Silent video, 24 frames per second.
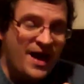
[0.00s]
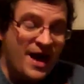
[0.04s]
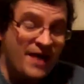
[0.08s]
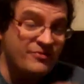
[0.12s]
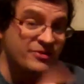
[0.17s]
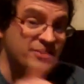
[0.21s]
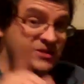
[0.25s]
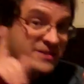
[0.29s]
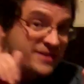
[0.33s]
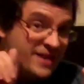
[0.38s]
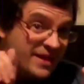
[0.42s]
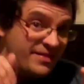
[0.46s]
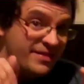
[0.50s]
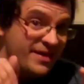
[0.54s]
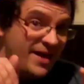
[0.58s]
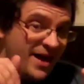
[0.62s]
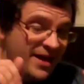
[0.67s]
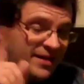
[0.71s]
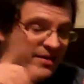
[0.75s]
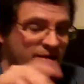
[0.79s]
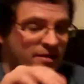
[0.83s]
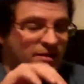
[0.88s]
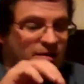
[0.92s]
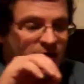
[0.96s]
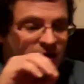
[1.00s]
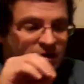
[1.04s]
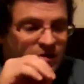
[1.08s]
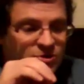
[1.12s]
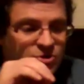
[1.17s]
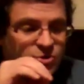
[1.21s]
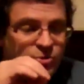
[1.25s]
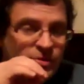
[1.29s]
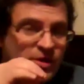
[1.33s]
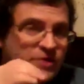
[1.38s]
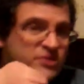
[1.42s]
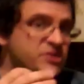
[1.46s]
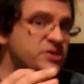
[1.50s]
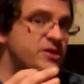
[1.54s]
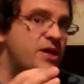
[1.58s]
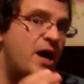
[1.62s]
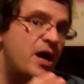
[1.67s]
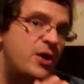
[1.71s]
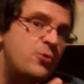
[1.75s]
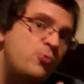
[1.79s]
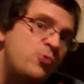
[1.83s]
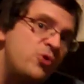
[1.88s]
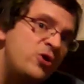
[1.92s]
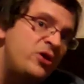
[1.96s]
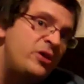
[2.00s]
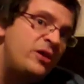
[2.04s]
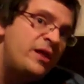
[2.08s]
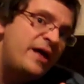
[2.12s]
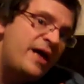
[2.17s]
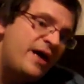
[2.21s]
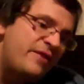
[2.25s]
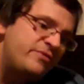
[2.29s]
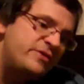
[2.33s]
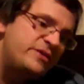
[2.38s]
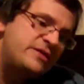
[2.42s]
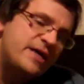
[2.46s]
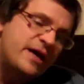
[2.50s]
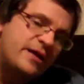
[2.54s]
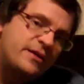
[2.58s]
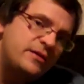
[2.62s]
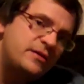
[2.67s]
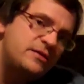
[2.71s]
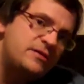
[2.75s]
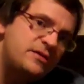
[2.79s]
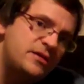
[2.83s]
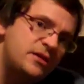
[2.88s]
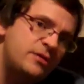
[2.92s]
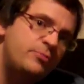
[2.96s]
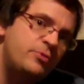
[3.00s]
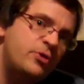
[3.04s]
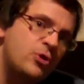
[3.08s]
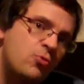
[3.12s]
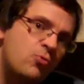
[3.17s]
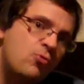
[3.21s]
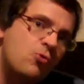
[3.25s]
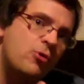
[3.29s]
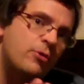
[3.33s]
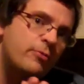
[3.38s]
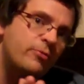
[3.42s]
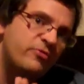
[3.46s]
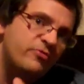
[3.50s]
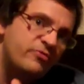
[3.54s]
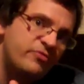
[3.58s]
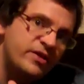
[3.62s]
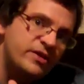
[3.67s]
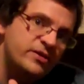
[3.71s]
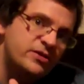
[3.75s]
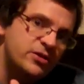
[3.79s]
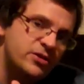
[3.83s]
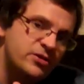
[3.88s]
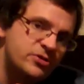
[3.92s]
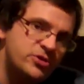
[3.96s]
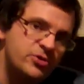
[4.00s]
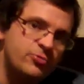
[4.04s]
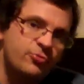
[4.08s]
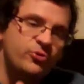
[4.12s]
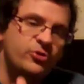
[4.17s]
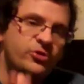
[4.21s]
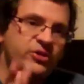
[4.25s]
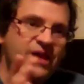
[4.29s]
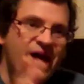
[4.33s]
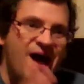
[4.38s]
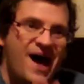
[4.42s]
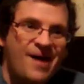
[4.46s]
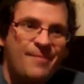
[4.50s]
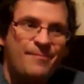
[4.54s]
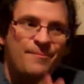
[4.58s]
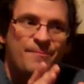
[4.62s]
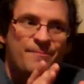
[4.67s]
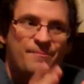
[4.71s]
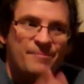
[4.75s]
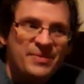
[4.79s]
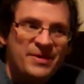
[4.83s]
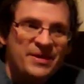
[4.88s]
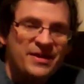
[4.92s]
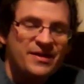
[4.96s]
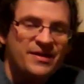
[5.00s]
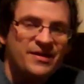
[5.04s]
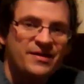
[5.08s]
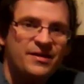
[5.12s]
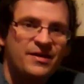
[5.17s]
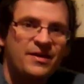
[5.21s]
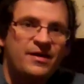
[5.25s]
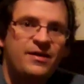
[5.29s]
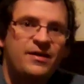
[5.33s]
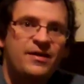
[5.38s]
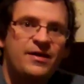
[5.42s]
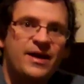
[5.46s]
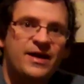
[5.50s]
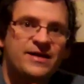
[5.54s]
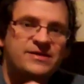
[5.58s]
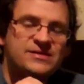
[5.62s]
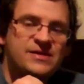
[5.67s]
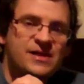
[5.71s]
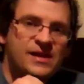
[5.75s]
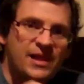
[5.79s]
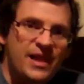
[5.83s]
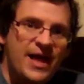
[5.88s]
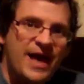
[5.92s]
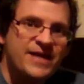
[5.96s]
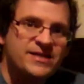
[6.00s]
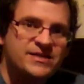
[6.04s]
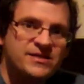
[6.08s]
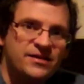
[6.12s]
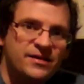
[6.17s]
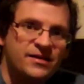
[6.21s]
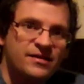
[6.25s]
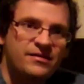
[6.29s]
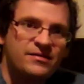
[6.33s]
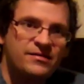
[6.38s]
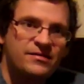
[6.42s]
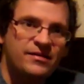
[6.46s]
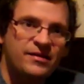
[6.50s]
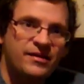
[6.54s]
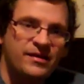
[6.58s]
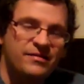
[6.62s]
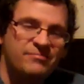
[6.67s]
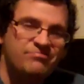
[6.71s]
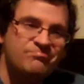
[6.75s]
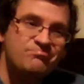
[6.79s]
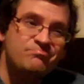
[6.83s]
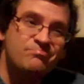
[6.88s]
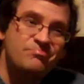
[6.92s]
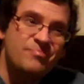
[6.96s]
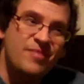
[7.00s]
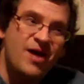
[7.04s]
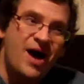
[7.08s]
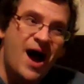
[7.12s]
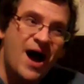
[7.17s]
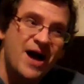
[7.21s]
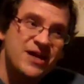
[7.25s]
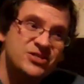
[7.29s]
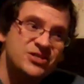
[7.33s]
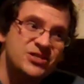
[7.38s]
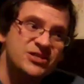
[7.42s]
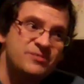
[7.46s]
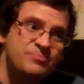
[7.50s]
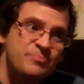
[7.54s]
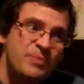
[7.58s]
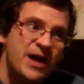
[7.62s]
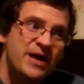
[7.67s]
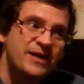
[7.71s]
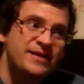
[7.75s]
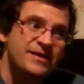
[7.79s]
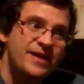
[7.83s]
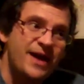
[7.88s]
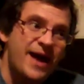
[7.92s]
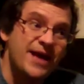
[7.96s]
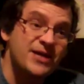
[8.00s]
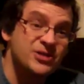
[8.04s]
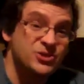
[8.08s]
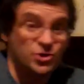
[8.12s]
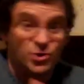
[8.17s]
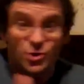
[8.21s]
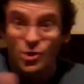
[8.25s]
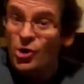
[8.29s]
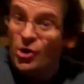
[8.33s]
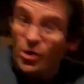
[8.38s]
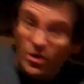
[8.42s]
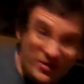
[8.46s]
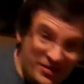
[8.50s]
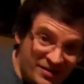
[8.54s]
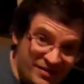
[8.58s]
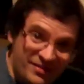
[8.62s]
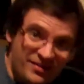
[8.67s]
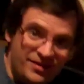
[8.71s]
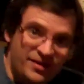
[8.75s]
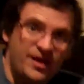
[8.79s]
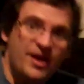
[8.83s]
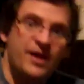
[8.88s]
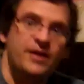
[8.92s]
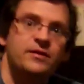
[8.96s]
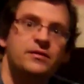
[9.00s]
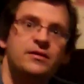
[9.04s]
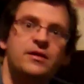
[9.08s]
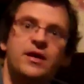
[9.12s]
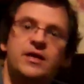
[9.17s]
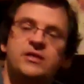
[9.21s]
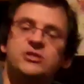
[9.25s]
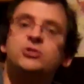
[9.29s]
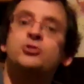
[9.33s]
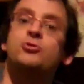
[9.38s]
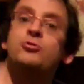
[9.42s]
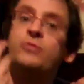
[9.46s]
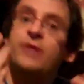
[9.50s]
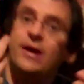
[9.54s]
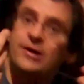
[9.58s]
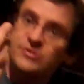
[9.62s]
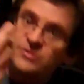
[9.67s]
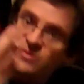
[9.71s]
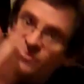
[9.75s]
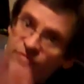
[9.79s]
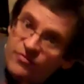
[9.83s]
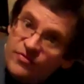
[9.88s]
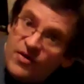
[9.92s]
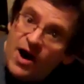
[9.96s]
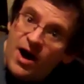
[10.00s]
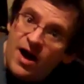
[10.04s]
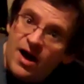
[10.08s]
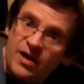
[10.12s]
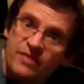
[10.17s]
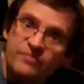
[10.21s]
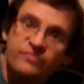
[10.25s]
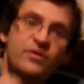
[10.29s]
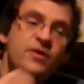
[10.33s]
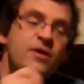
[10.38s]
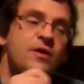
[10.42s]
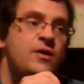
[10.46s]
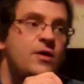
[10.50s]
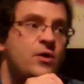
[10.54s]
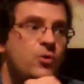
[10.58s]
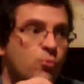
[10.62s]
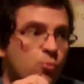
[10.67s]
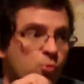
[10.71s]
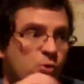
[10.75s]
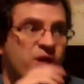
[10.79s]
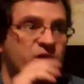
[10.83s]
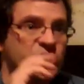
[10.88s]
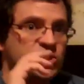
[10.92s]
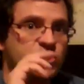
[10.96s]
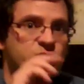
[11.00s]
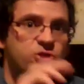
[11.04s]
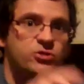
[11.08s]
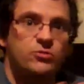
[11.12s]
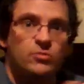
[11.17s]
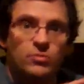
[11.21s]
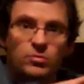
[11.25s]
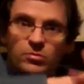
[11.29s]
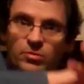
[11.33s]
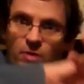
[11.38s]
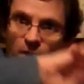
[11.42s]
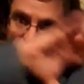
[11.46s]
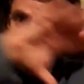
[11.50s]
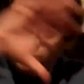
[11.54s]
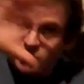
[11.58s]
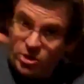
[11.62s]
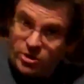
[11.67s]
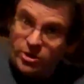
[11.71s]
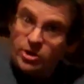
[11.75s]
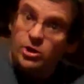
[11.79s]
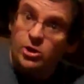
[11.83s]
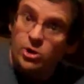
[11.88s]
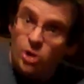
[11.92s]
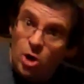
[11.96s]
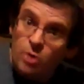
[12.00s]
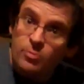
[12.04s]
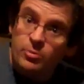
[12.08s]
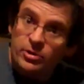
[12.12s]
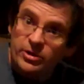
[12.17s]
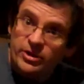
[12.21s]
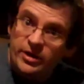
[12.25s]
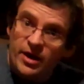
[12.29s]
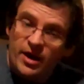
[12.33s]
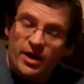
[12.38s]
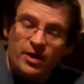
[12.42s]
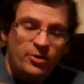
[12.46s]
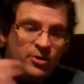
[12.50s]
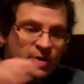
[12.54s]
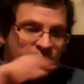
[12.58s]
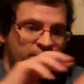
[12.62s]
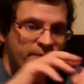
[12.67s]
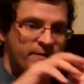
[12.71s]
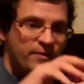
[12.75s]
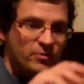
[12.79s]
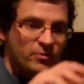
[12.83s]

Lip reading: Having said that, 2009 will have a tendency to be a warmer vintage. It will not be as classic and, I suspect, as good in the end as 2005, which, I'm talking globally now,